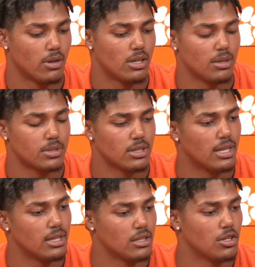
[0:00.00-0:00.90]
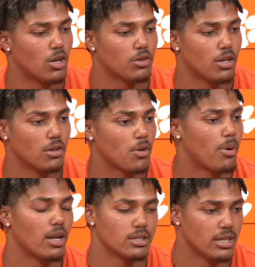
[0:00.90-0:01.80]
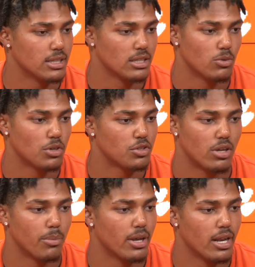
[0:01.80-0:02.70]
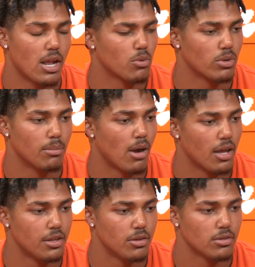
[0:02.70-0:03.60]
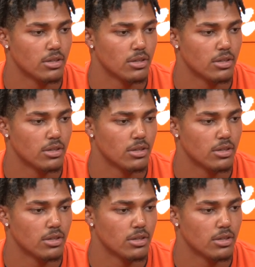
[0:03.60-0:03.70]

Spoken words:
Clemson, their policy is once you committed, they don't really bother you,